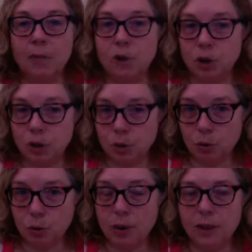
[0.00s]

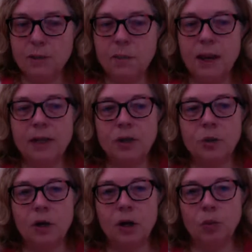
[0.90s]
Two, is
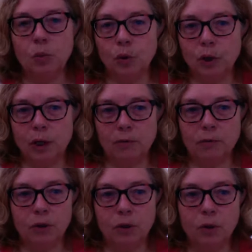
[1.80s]
Patreon working
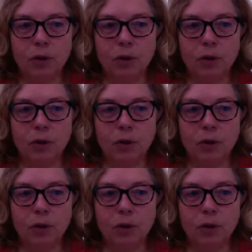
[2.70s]
for you?